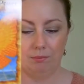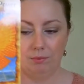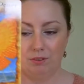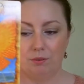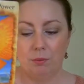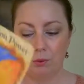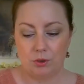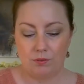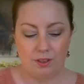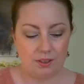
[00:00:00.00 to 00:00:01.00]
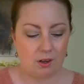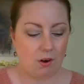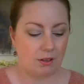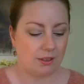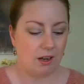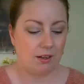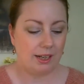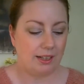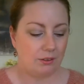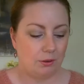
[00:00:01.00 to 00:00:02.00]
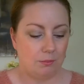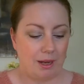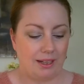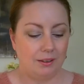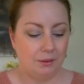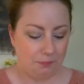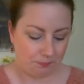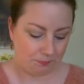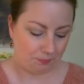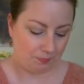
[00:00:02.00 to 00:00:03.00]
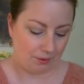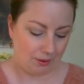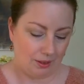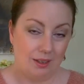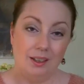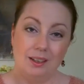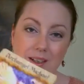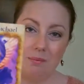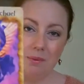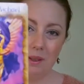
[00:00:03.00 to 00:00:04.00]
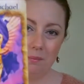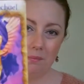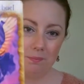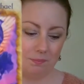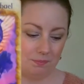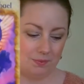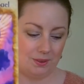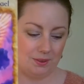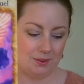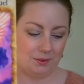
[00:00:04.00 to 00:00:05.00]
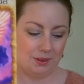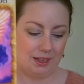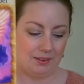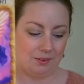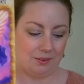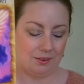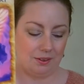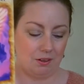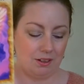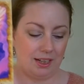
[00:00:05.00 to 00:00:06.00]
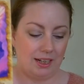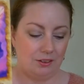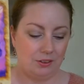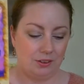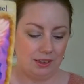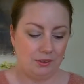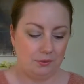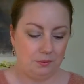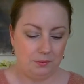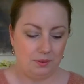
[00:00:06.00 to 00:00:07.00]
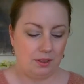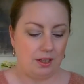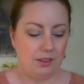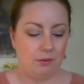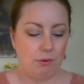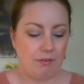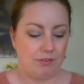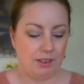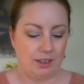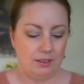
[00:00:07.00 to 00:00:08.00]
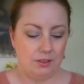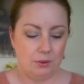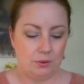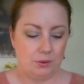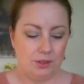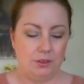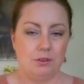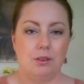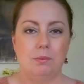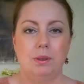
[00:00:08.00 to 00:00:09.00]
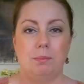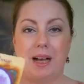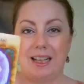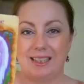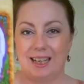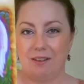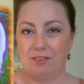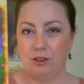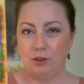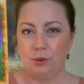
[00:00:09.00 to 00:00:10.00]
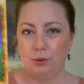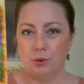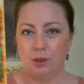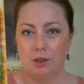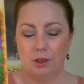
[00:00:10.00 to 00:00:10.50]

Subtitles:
for most of these cards. Archangel Michael comes up. So again, there's an archangel here. I think Raphael is also here somewhere. Past life issues.